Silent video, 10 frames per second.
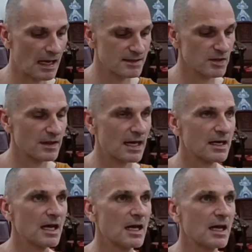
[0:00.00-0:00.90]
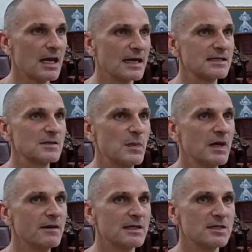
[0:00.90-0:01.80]
And so that
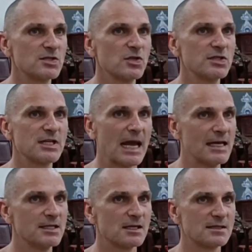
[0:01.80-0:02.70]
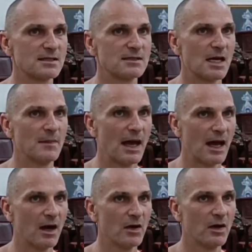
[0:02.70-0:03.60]
experience should change us
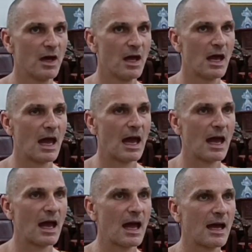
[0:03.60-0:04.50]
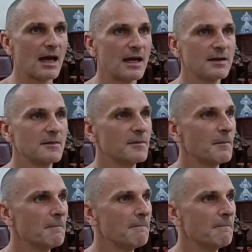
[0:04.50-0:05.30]
somehow and